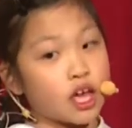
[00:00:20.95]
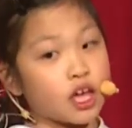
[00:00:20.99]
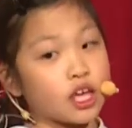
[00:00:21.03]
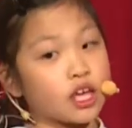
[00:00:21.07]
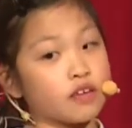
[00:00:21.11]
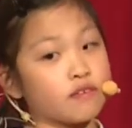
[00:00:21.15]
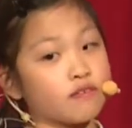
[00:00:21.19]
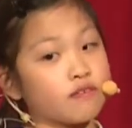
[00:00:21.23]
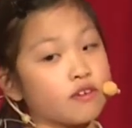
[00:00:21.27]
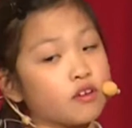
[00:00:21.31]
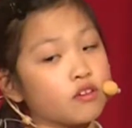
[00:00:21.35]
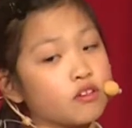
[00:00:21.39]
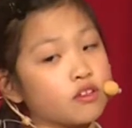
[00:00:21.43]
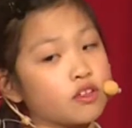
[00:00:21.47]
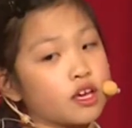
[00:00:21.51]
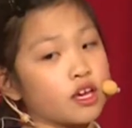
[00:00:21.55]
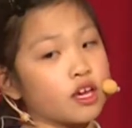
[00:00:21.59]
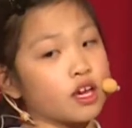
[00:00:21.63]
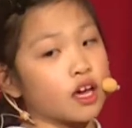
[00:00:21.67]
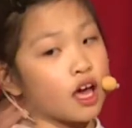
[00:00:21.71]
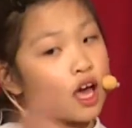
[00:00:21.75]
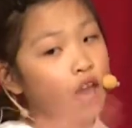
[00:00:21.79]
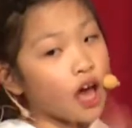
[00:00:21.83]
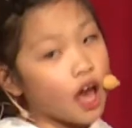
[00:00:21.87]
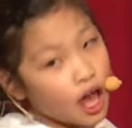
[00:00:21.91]
If you
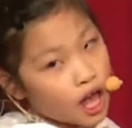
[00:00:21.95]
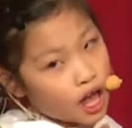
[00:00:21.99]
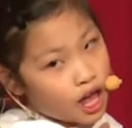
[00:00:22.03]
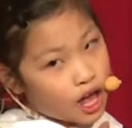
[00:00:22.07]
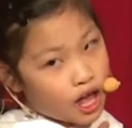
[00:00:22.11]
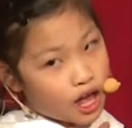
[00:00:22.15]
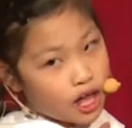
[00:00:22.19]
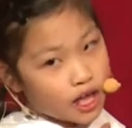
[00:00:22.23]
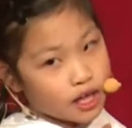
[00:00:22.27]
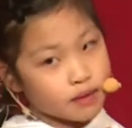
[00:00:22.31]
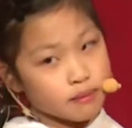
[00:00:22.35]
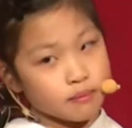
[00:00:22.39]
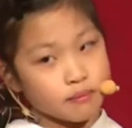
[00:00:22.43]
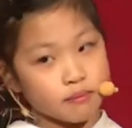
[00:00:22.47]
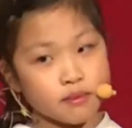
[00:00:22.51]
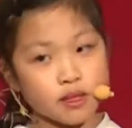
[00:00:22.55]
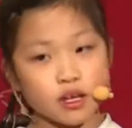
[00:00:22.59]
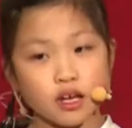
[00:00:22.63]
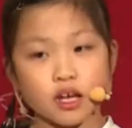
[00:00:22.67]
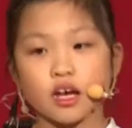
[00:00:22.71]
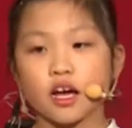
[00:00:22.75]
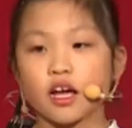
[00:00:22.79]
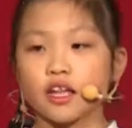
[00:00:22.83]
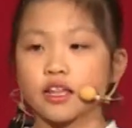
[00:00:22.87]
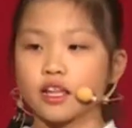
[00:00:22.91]
think I'm
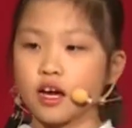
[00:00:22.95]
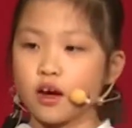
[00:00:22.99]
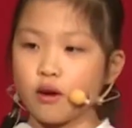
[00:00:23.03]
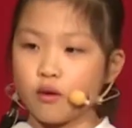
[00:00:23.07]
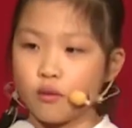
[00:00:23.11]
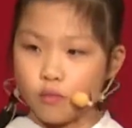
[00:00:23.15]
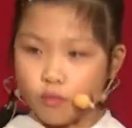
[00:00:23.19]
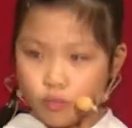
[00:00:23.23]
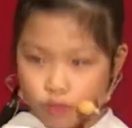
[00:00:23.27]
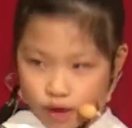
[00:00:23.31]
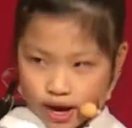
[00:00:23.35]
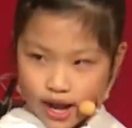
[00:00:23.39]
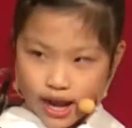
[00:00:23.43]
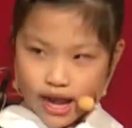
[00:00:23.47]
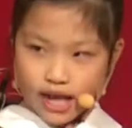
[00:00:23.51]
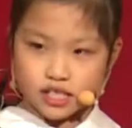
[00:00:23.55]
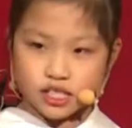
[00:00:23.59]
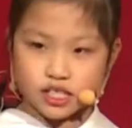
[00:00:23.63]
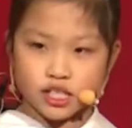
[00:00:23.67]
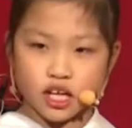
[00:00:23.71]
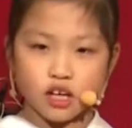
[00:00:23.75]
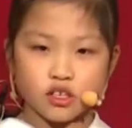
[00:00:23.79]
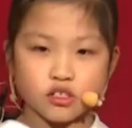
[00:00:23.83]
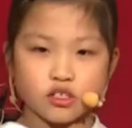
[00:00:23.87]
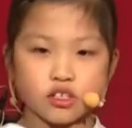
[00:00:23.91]
gonna wear that
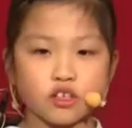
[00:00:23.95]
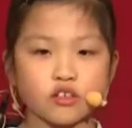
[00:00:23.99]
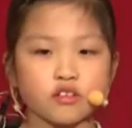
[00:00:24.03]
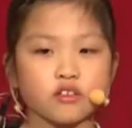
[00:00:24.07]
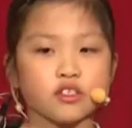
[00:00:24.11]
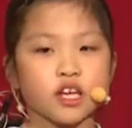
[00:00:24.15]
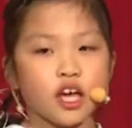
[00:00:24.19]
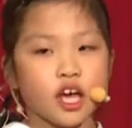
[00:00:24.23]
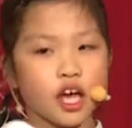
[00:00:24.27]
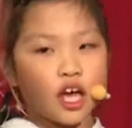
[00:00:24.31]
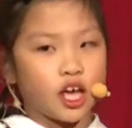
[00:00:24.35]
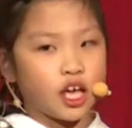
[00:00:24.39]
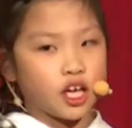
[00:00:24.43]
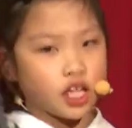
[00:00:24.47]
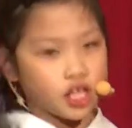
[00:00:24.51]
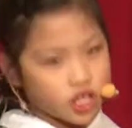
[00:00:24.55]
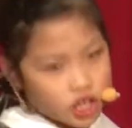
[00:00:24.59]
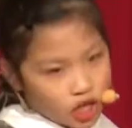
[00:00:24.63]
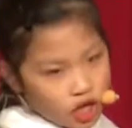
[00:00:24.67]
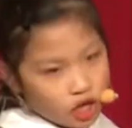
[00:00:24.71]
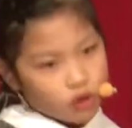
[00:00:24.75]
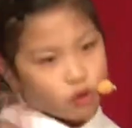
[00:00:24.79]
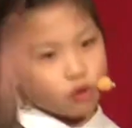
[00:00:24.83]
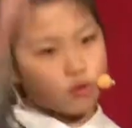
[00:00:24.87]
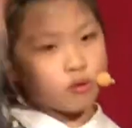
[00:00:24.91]
snowsuit,
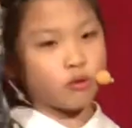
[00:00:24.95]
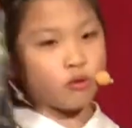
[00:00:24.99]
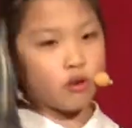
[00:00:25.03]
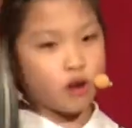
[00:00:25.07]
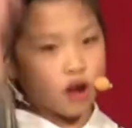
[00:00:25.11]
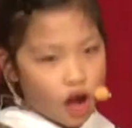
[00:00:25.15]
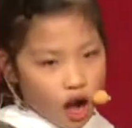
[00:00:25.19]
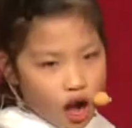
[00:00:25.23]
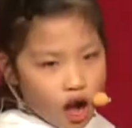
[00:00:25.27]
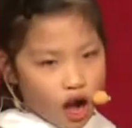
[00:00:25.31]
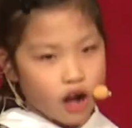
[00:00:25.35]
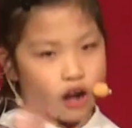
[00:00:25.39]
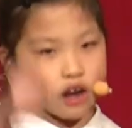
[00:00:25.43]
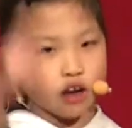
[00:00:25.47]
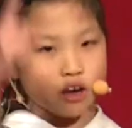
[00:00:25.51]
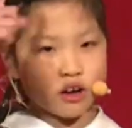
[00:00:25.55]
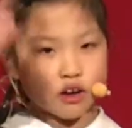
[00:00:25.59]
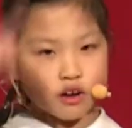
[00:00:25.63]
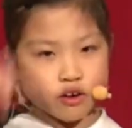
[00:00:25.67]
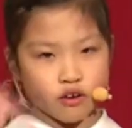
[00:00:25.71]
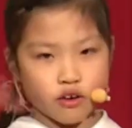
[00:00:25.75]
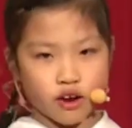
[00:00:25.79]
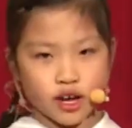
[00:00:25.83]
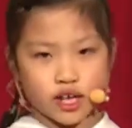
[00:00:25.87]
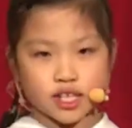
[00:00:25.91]
you are
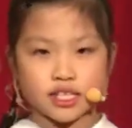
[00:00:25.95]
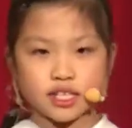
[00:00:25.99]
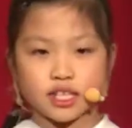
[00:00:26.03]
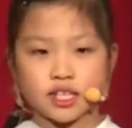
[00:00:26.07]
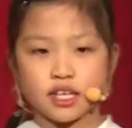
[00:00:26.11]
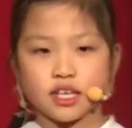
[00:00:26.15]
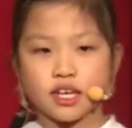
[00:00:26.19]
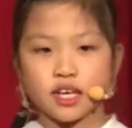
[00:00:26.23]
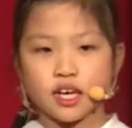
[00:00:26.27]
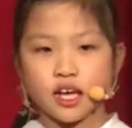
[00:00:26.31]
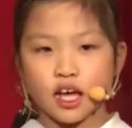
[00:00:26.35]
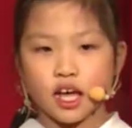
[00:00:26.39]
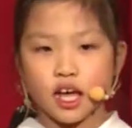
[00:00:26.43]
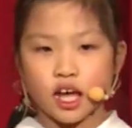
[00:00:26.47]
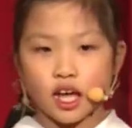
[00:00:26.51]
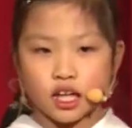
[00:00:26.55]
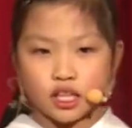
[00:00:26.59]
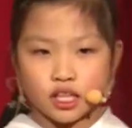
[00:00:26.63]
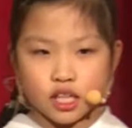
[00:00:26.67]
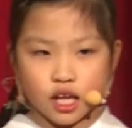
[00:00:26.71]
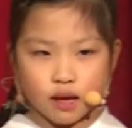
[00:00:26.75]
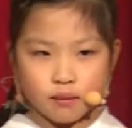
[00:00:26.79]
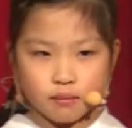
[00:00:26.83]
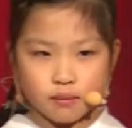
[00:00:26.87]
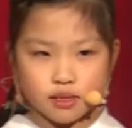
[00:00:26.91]
crazy."
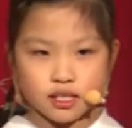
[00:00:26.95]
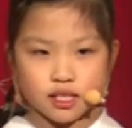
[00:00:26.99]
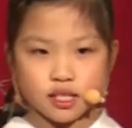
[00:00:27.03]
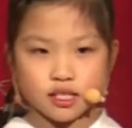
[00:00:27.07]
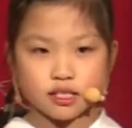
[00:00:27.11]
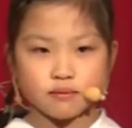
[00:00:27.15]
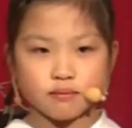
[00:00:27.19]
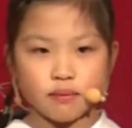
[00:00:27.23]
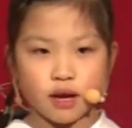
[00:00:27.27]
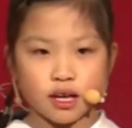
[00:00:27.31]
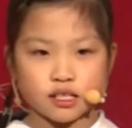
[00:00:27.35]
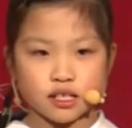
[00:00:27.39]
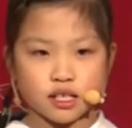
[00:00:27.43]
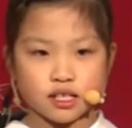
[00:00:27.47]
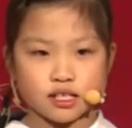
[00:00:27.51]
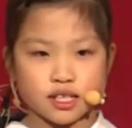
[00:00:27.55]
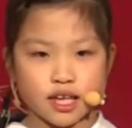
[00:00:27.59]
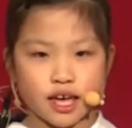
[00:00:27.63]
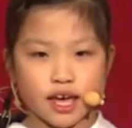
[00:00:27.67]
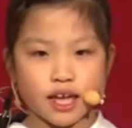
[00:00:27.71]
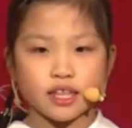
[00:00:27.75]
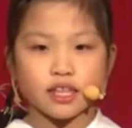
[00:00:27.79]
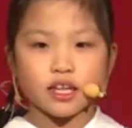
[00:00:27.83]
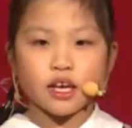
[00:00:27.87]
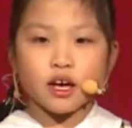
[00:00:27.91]
Thomas's mother
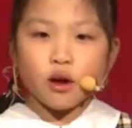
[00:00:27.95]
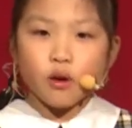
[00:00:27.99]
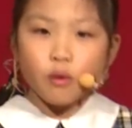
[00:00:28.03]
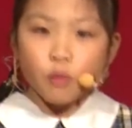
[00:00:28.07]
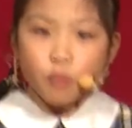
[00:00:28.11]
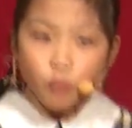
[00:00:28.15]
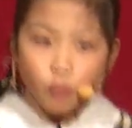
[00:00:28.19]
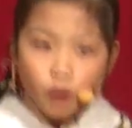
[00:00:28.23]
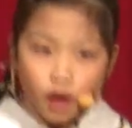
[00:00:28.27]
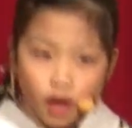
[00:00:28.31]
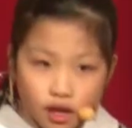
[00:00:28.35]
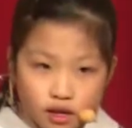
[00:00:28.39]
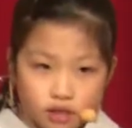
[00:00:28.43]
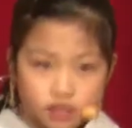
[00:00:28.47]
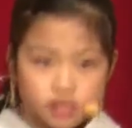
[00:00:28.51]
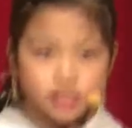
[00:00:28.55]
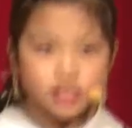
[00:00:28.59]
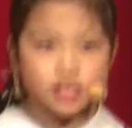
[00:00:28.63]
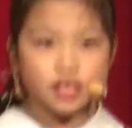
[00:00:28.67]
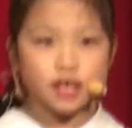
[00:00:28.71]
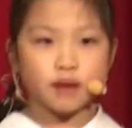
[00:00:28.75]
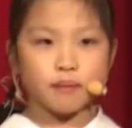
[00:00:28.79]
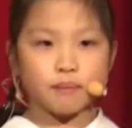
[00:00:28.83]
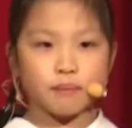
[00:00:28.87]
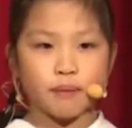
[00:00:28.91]
said, "We'll
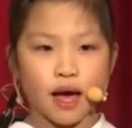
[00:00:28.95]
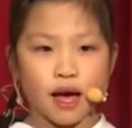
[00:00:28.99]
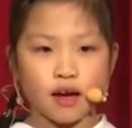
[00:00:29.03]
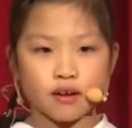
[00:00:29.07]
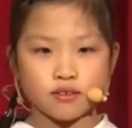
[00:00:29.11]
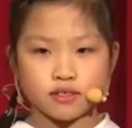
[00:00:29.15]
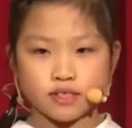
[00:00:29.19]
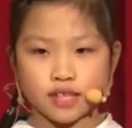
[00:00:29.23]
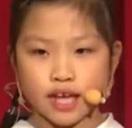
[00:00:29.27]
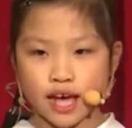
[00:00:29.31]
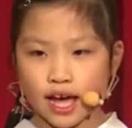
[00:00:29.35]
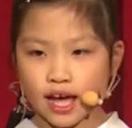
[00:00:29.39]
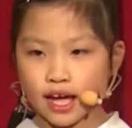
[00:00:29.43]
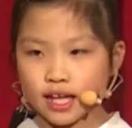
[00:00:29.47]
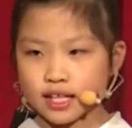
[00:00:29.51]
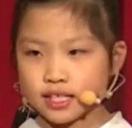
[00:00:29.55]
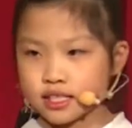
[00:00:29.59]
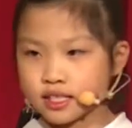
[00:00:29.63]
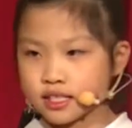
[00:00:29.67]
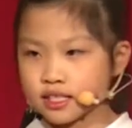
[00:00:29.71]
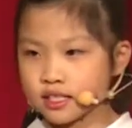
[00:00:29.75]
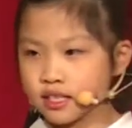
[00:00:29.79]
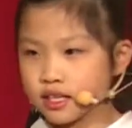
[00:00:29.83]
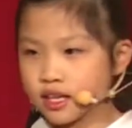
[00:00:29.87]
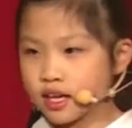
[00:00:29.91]
see about that."
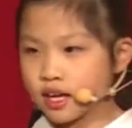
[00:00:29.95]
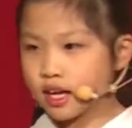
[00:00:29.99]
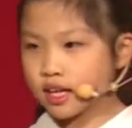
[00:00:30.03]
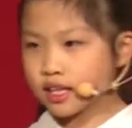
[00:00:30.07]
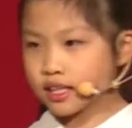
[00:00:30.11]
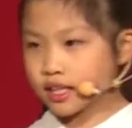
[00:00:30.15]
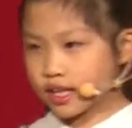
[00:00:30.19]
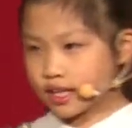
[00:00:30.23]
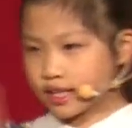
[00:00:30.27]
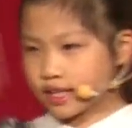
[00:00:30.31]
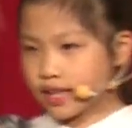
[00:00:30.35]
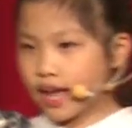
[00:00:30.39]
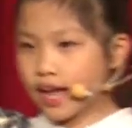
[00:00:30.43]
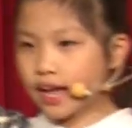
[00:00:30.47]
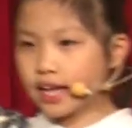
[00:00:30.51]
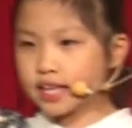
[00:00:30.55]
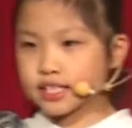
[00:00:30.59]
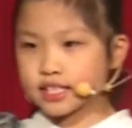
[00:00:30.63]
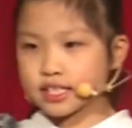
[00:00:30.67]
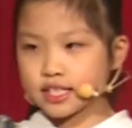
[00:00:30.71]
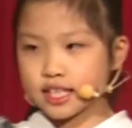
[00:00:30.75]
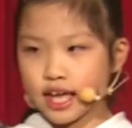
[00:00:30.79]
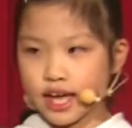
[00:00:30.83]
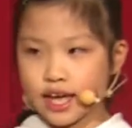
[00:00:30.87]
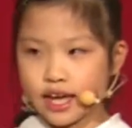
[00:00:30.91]
The
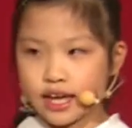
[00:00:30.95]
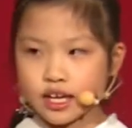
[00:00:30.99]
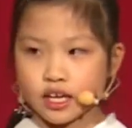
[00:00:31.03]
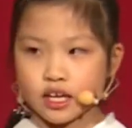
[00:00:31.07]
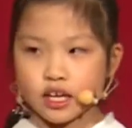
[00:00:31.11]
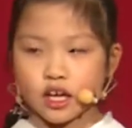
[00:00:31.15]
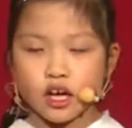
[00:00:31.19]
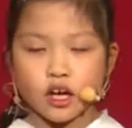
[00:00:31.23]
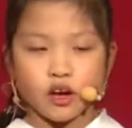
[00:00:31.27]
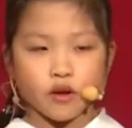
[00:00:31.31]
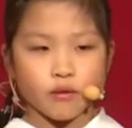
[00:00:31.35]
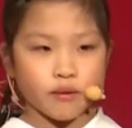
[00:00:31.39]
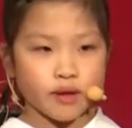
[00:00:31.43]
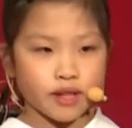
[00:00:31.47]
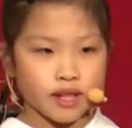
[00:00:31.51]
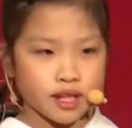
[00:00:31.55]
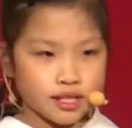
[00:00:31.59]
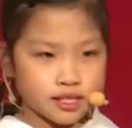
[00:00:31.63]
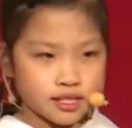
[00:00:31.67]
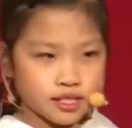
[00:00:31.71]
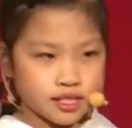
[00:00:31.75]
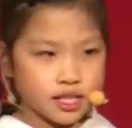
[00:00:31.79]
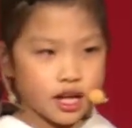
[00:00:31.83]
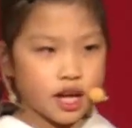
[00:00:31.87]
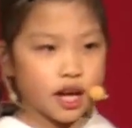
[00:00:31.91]
next day, when
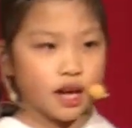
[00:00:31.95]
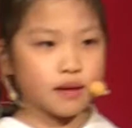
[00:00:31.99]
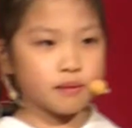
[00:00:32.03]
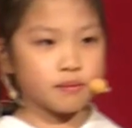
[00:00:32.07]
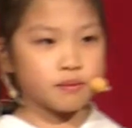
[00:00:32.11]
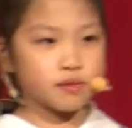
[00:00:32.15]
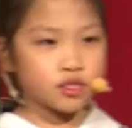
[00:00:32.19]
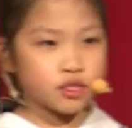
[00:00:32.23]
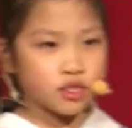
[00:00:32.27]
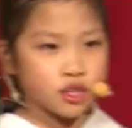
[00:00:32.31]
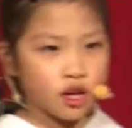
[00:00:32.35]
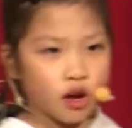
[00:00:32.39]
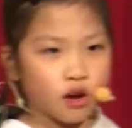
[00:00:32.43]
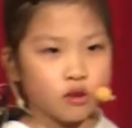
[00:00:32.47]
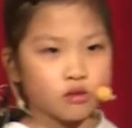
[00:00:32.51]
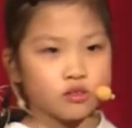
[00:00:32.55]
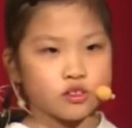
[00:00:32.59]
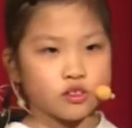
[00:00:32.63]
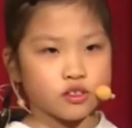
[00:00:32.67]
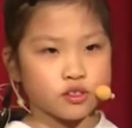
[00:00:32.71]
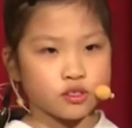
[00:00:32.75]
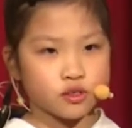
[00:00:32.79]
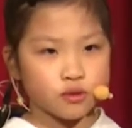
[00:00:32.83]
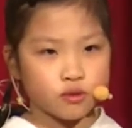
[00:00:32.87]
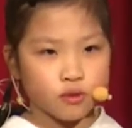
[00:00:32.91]
it's time to go
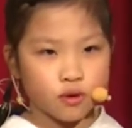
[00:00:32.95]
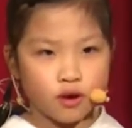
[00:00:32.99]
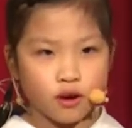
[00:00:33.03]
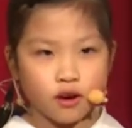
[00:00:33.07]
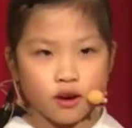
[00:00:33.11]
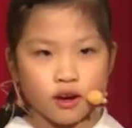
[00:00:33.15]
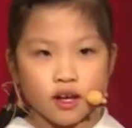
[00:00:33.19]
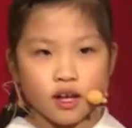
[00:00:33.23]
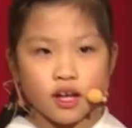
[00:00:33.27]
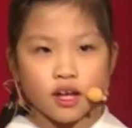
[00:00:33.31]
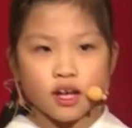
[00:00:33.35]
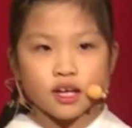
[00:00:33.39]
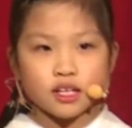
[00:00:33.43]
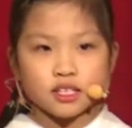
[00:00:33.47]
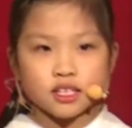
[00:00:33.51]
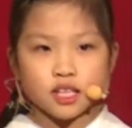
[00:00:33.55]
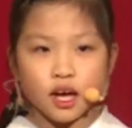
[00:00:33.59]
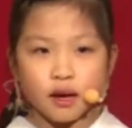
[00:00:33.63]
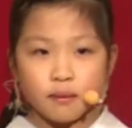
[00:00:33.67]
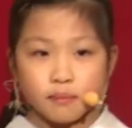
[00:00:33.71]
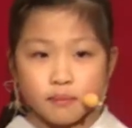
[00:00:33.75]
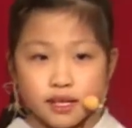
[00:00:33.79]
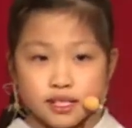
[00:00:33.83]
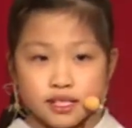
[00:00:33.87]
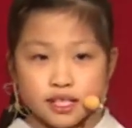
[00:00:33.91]
to school,
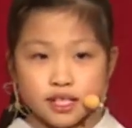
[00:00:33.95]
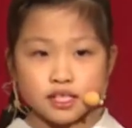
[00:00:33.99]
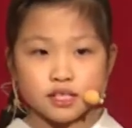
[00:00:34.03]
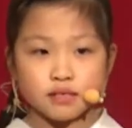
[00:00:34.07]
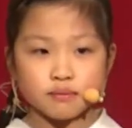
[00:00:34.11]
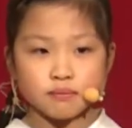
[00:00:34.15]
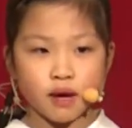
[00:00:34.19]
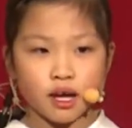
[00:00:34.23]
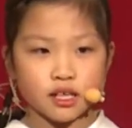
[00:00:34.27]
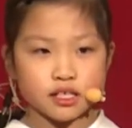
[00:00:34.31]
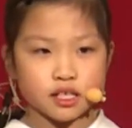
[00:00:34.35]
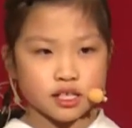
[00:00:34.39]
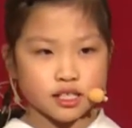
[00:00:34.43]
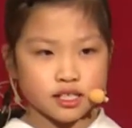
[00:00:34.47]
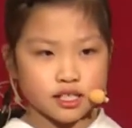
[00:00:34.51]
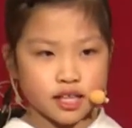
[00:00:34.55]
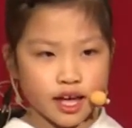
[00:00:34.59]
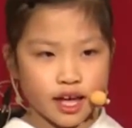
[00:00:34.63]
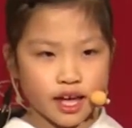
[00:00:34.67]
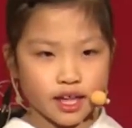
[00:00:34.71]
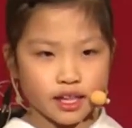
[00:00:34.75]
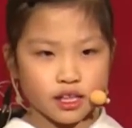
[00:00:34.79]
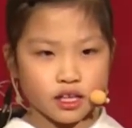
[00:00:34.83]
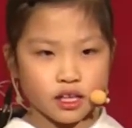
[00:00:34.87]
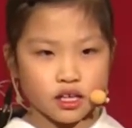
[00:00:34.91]
Thomas's mother
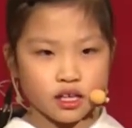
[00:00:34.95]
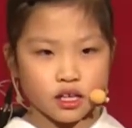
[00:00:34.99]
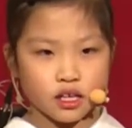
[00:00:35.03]
said,